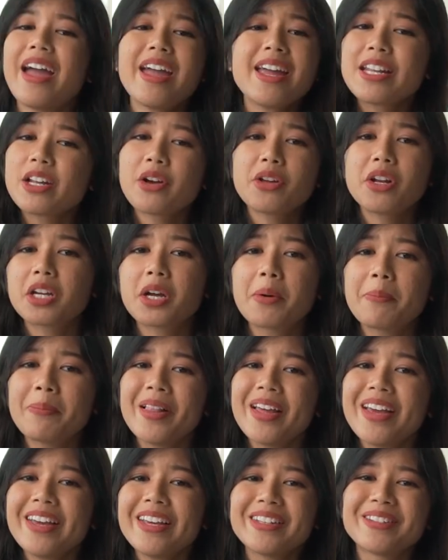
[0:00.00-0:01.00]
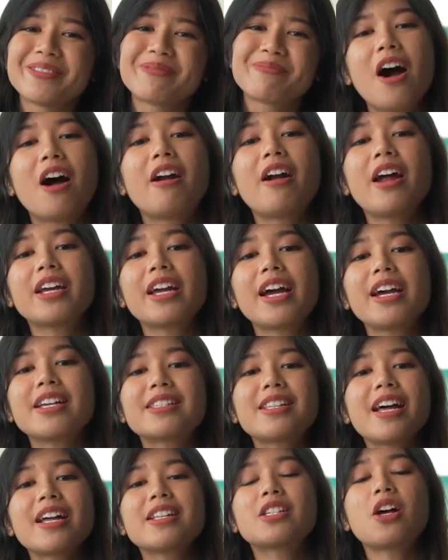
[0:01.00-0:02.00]
I ain't gonna complain. Alright
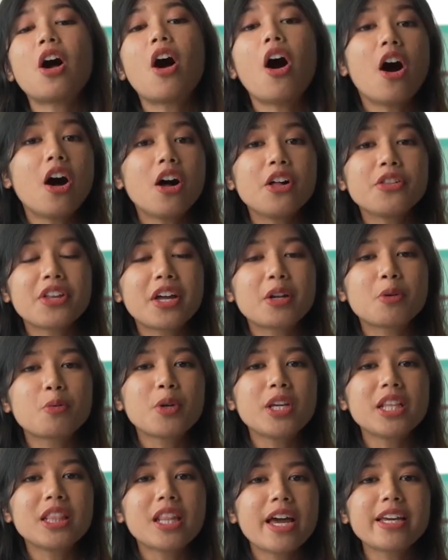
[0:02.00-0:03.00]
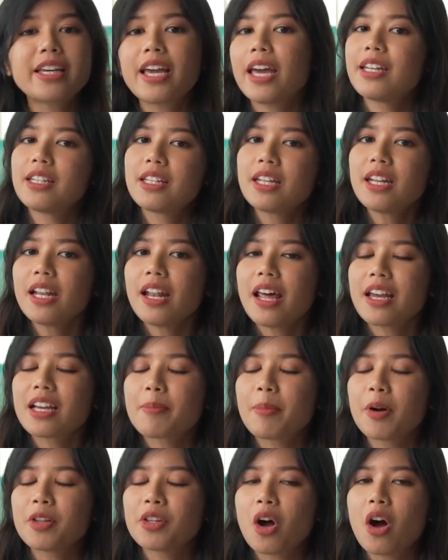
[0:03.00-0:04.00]
guys, that's all that we like and didn't
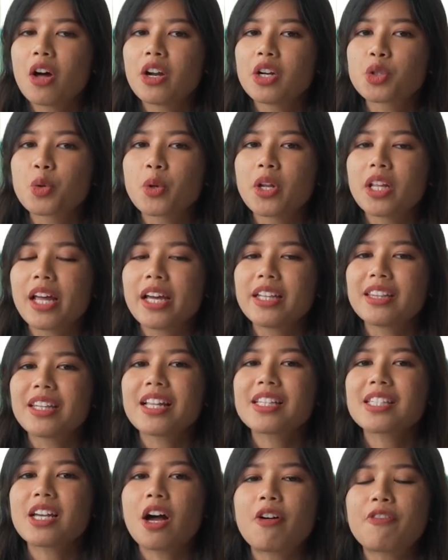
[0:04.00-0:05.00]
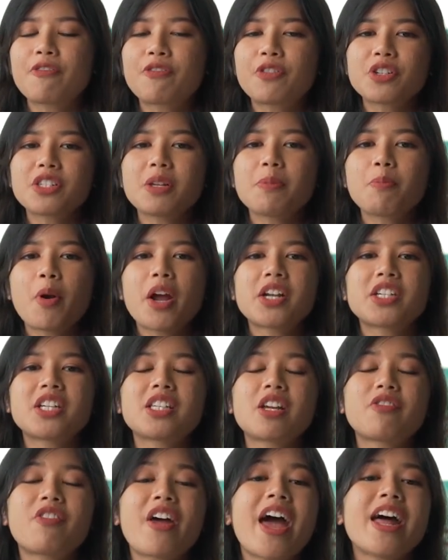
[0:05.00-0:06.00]
like about the Honor 20 Lite. That's our first
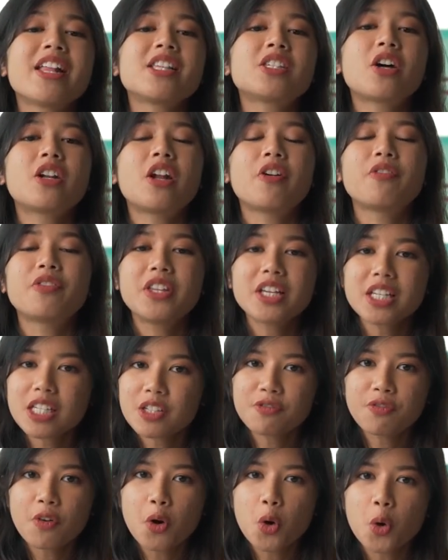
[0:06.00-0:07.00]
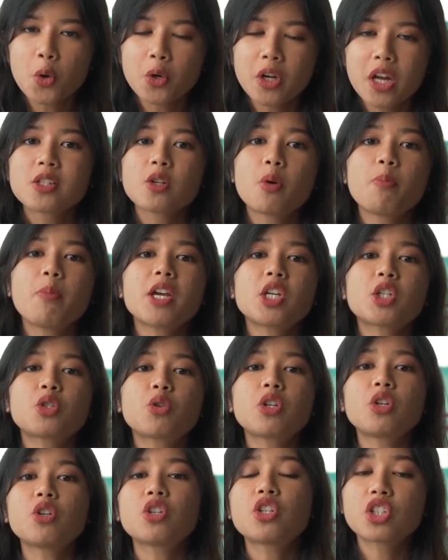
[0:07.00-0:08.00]
impressions of hands-on of this phone, so make
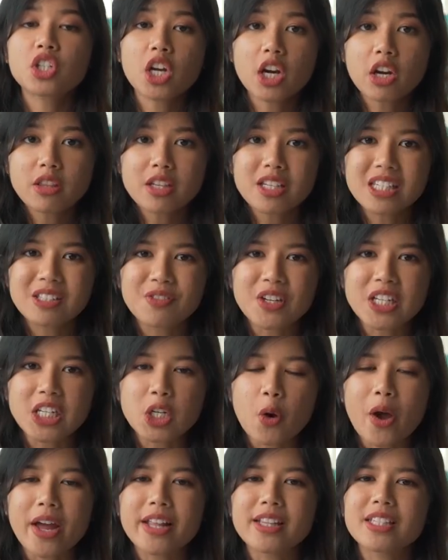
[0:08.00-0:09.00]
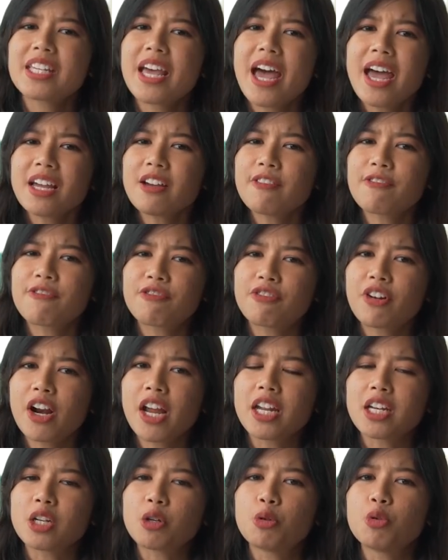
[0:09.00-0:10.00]
sure you share this video and tag a
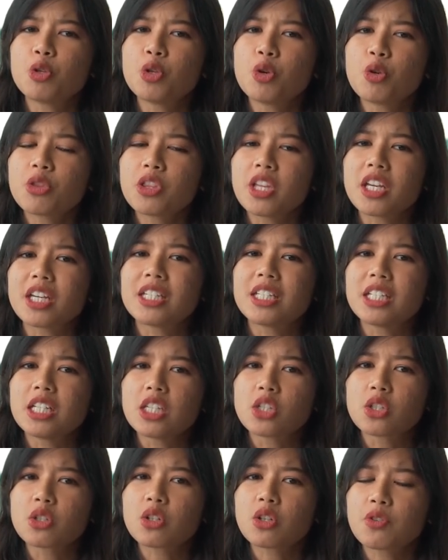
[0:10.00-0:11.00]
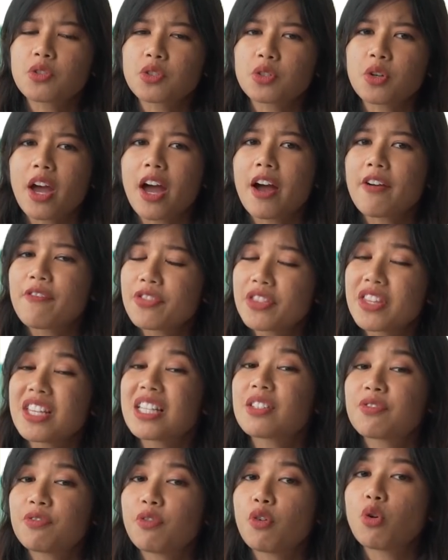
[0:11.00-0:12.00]
friend who you think deserves to have
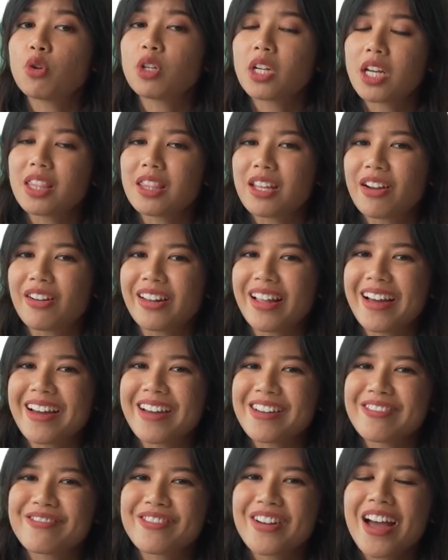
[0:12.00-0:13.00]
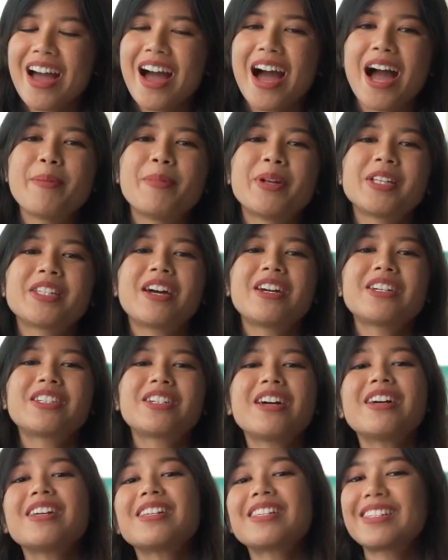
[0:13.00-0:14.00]
this phone in their life. I'm
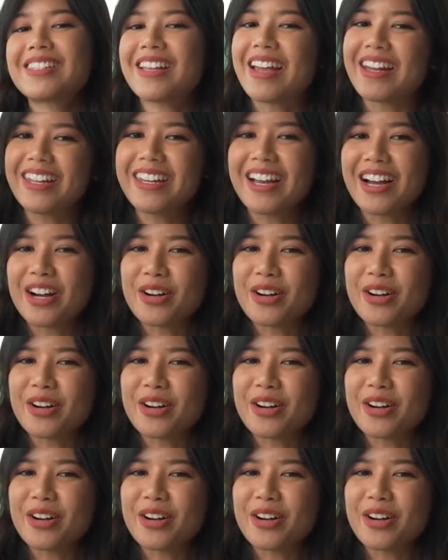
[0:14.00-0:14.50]
Natasha, signing